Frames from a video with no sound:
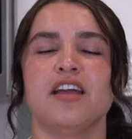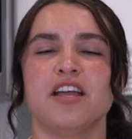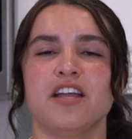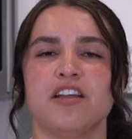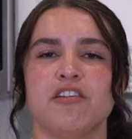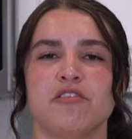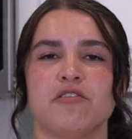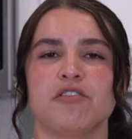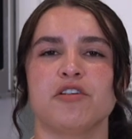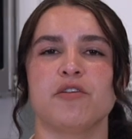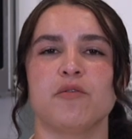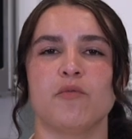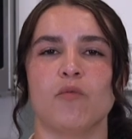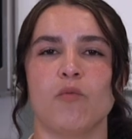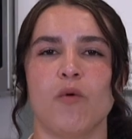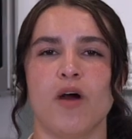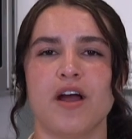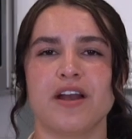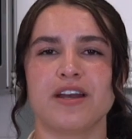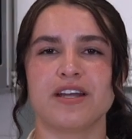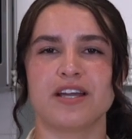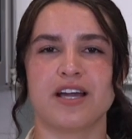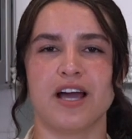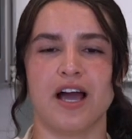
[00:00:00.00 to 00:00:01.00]
You only
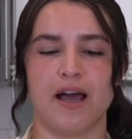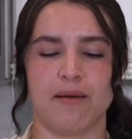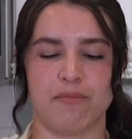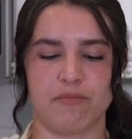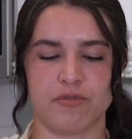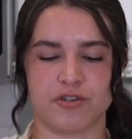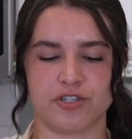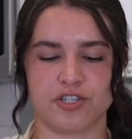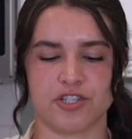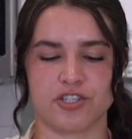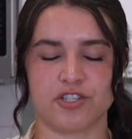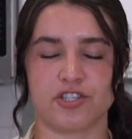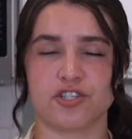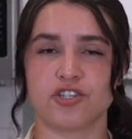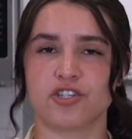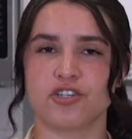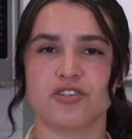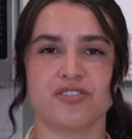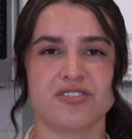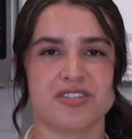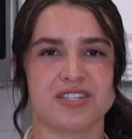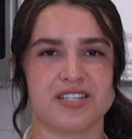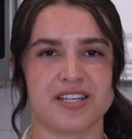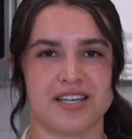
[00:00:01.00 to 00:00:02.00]
1 cup, which is
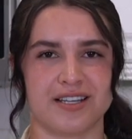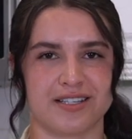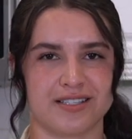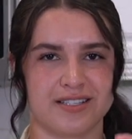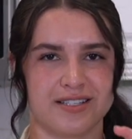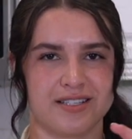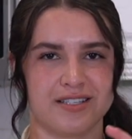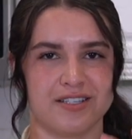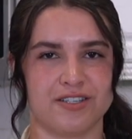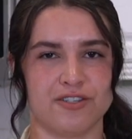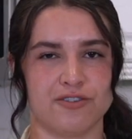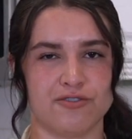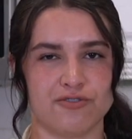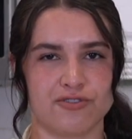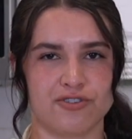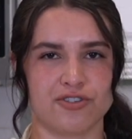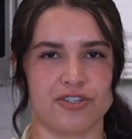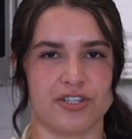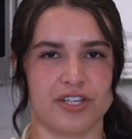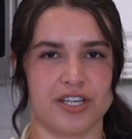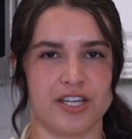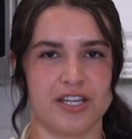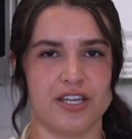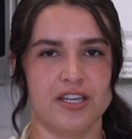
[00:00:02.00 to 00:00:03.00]
2 sticks.
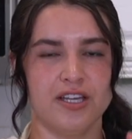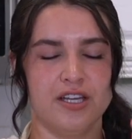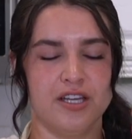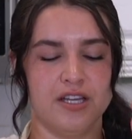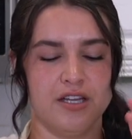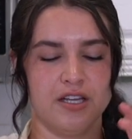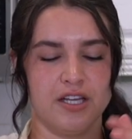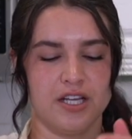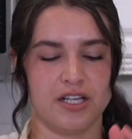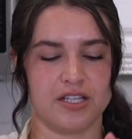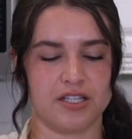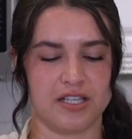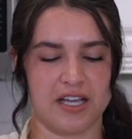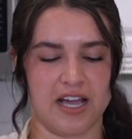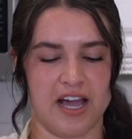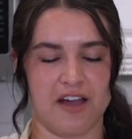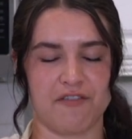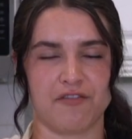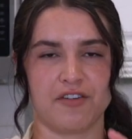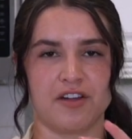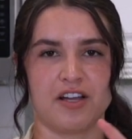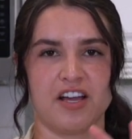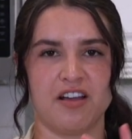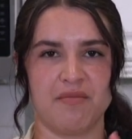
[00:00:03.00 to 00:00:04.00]
Usually it's a
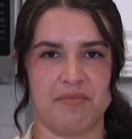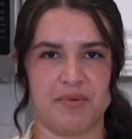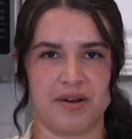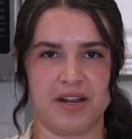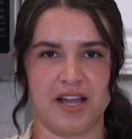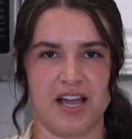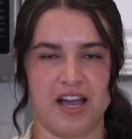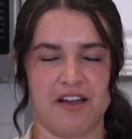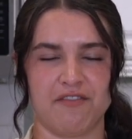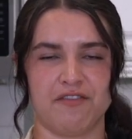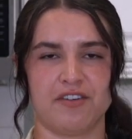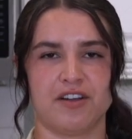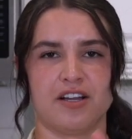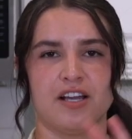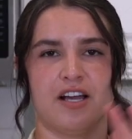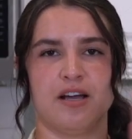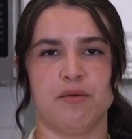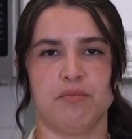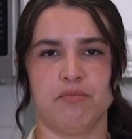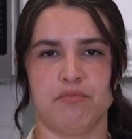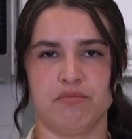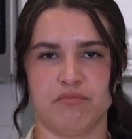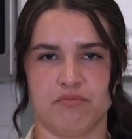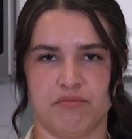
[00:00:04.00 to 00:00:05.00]
half a cup and a half a
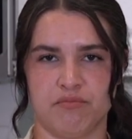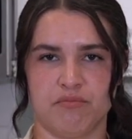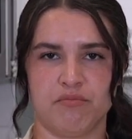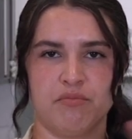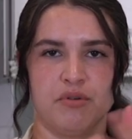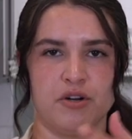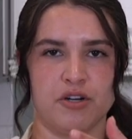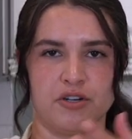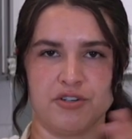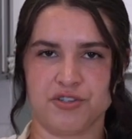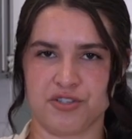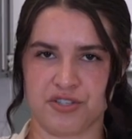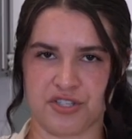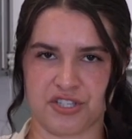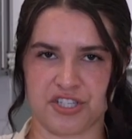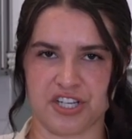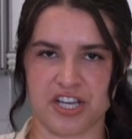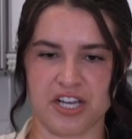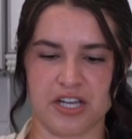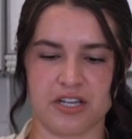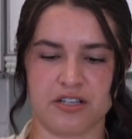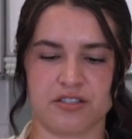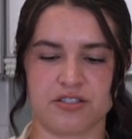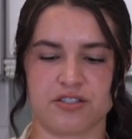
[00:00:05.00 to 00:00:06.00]
cup per
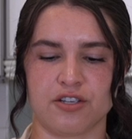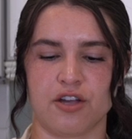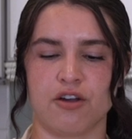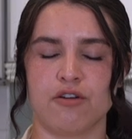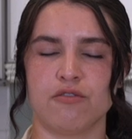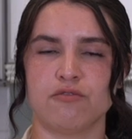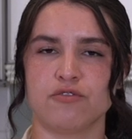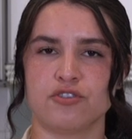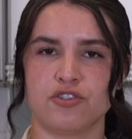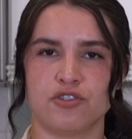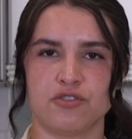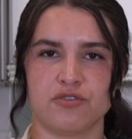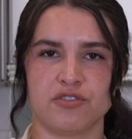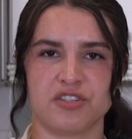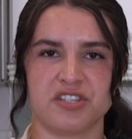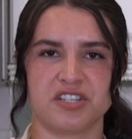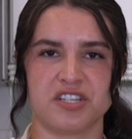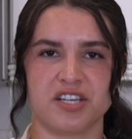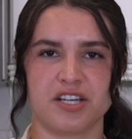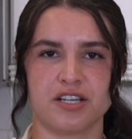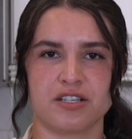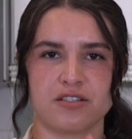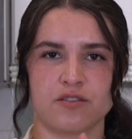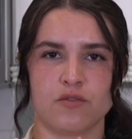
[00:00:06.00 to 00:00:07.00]
stick. So 2
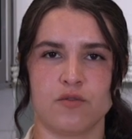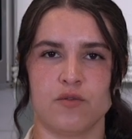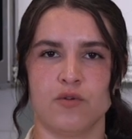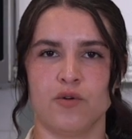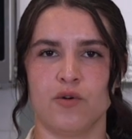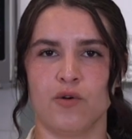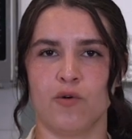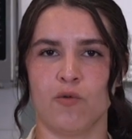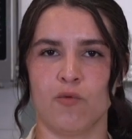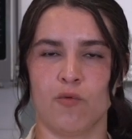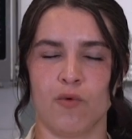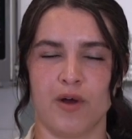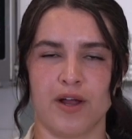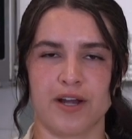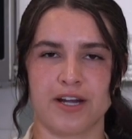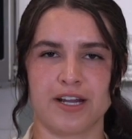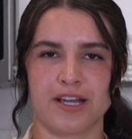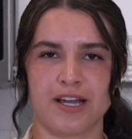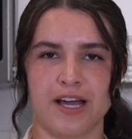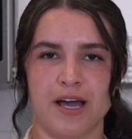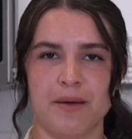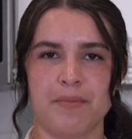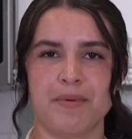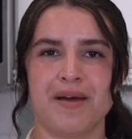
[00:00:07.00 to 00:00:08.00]
sticks, 1
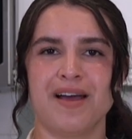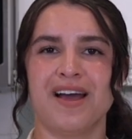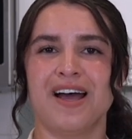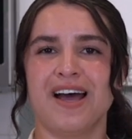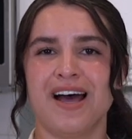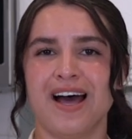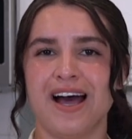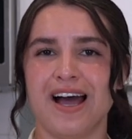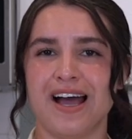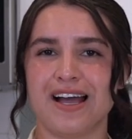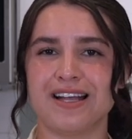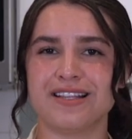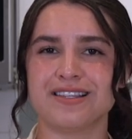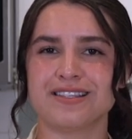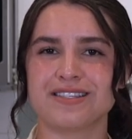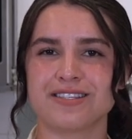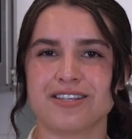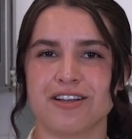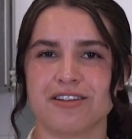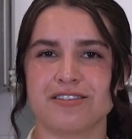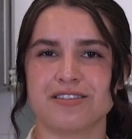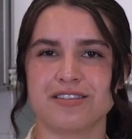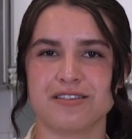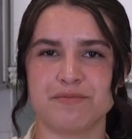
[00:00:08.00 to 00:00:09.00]
cup,
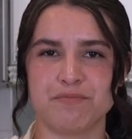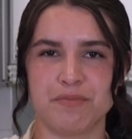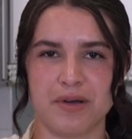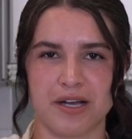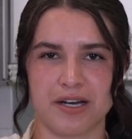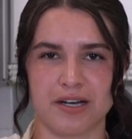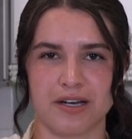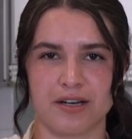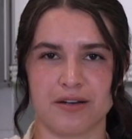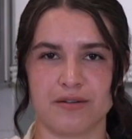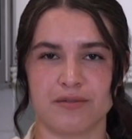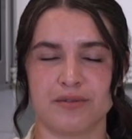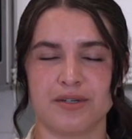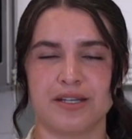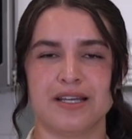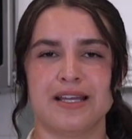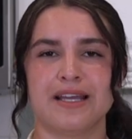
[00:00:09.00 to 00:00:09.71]
unsalted butter.